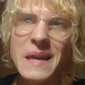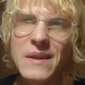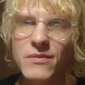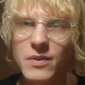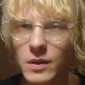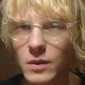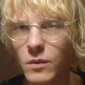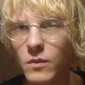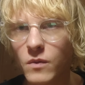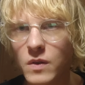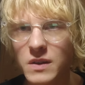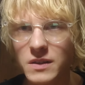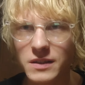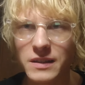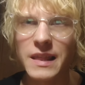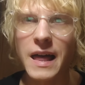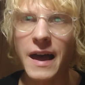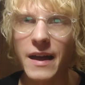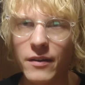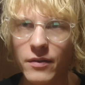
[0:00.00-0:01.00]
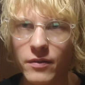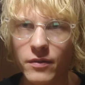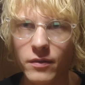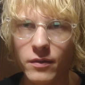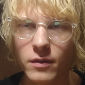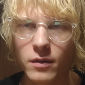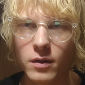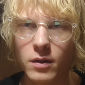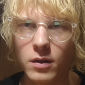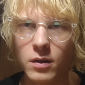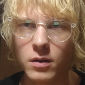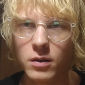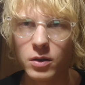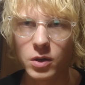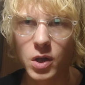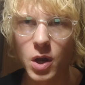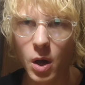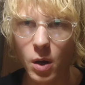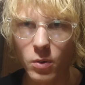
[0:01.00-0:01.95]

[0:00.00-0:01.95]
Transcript: in this life, you know.